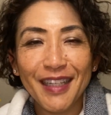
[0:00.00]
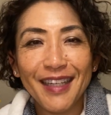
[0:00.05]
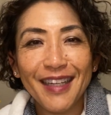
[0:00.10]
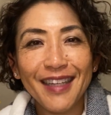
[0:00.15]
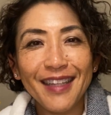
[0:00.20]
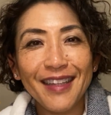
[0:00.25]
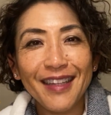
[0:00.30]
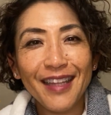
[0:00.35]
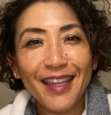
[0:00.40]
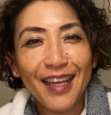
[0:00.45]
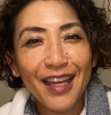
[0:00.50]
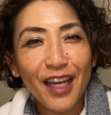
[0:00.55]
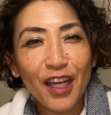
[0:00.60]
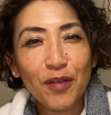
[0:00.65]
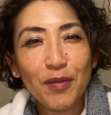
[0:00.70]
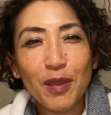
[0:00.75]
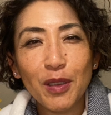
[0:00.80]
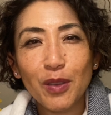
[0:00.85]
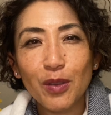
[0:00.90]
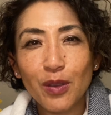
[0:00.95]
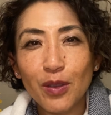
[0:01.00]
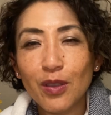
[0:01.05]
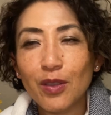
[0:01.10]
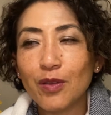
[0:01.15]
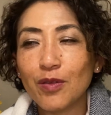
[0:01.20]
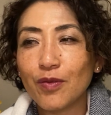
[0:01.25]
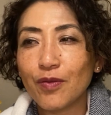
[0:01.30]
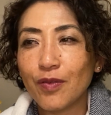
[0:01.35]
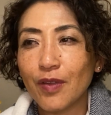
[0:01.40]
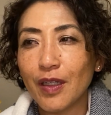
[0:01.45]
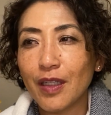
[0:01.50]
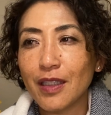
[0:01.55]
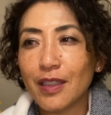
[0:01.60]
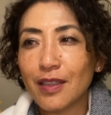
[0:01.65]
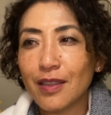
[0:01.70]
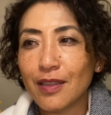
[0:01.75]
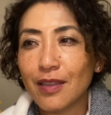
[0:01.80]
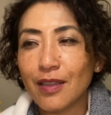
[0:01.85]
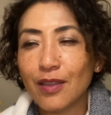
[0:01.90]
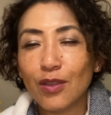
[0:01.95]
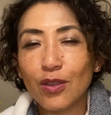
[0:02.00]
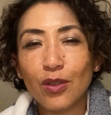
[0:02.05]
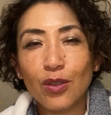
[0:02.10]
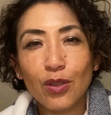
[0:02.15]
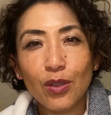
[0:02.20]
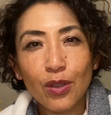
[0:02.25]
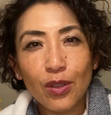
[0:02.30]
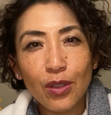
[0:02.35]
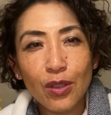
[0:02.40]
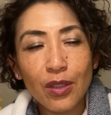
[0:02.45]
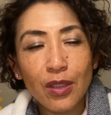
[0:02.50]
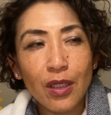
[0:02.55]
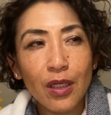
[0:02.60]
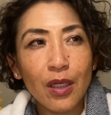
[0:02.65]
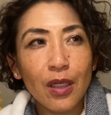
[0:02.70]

and they have a good advice and good